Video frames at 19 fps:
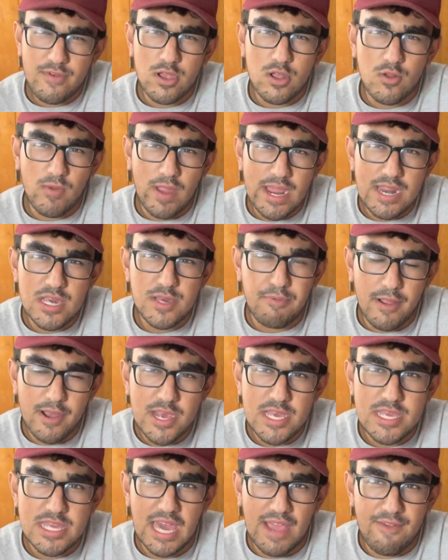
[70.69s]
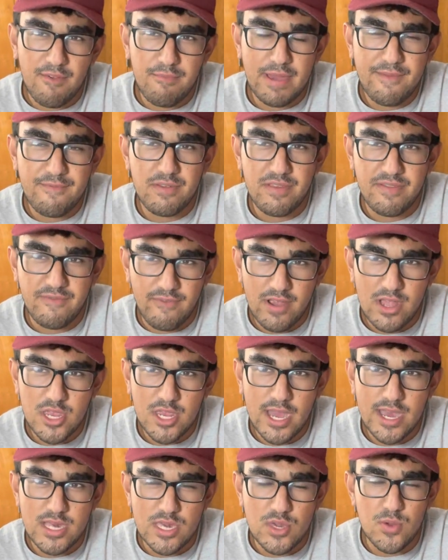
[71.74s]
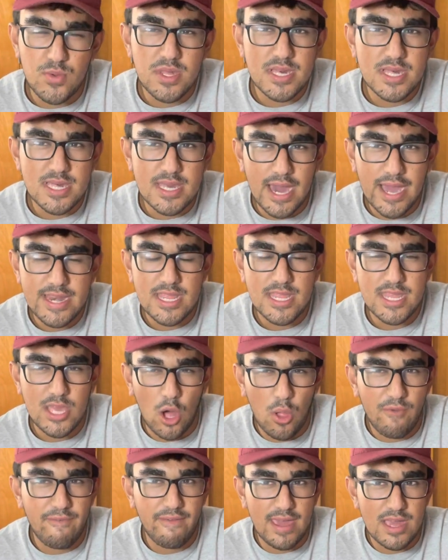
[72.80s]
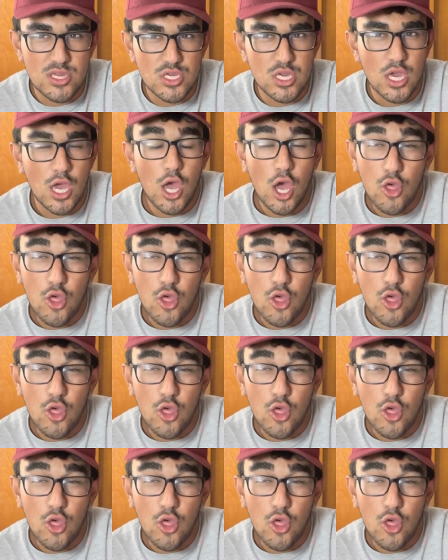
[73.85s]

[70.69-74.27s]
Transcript: the greatest players that ever played for this franchise, you decide to tell the fans